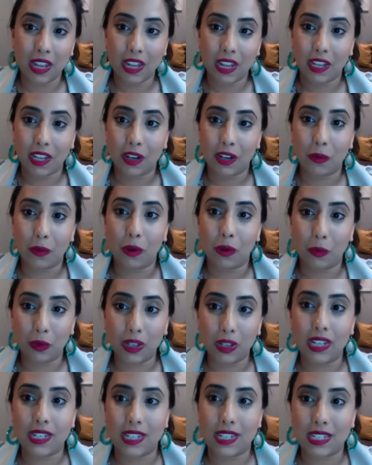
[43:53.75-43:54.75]
You know, what
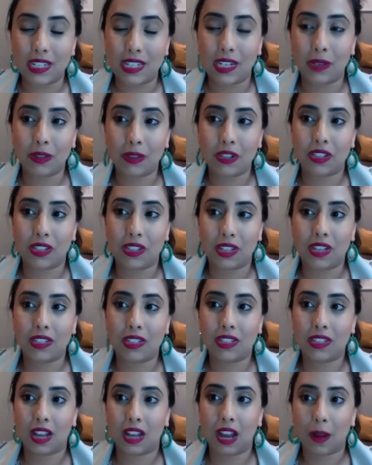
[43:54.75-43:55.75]
really distinguishes
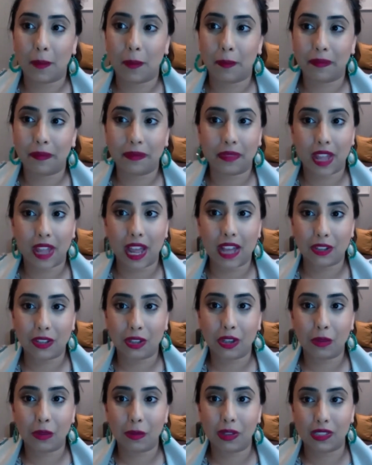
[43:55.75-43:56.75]
us um, as
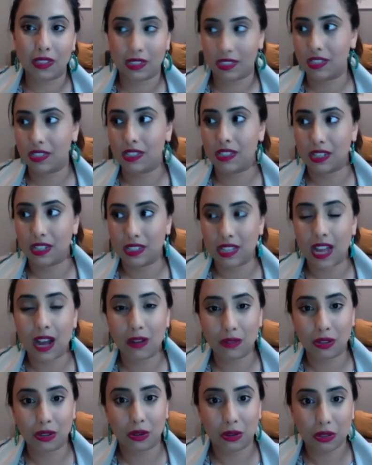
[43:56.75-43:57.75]
humans is, is how
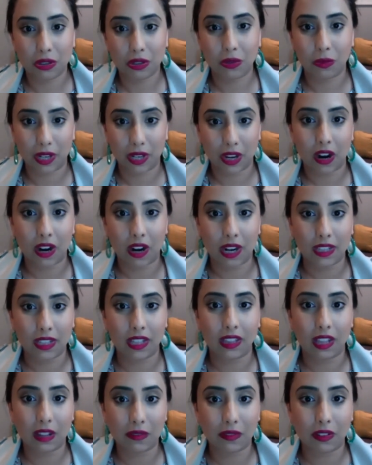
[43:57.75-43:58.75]
social we are and the
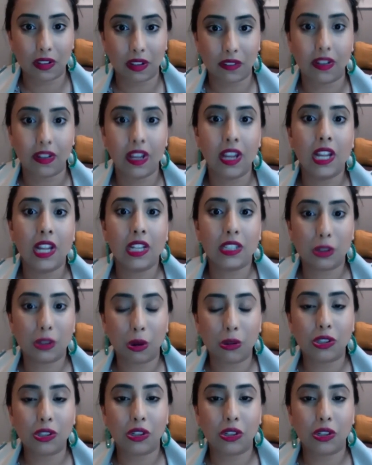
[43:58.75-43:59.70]
level of social